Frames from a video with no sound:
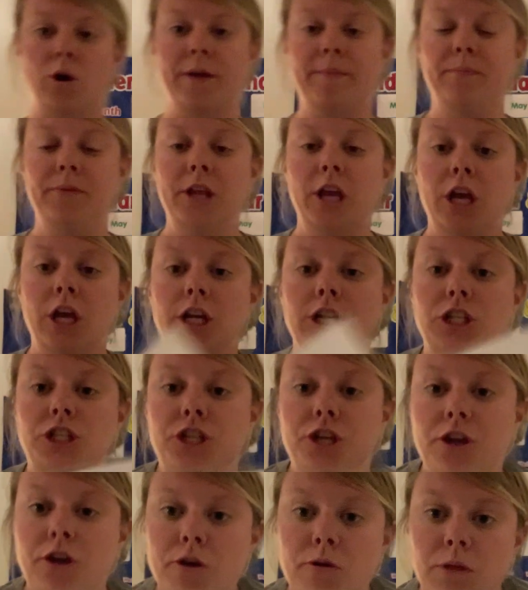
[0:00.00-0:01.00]
one.
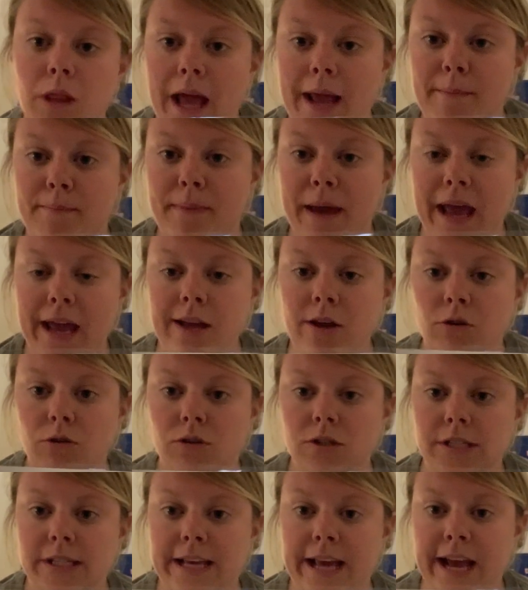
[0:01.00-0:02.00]
Do you like
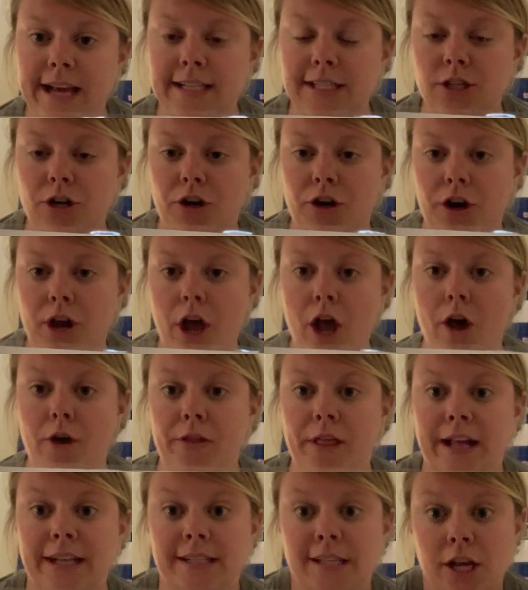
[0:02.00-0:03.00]
bagels? Yes or no?
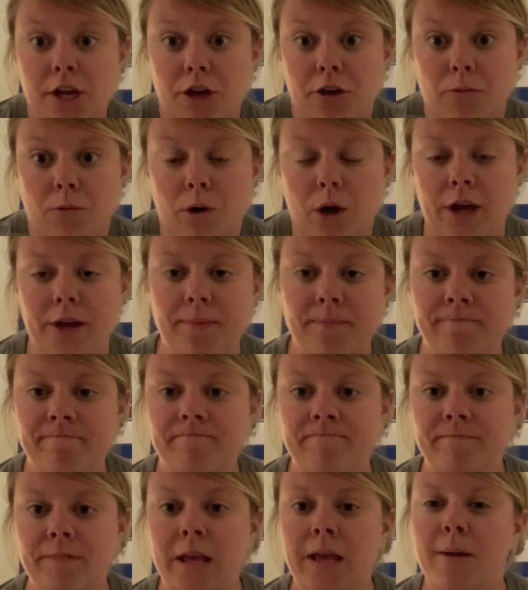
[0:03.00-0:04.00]
That's a good one.
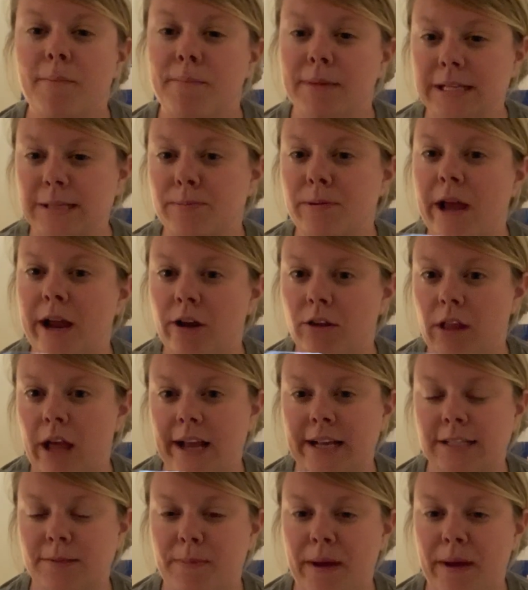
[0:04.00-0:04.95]
Miss Player likes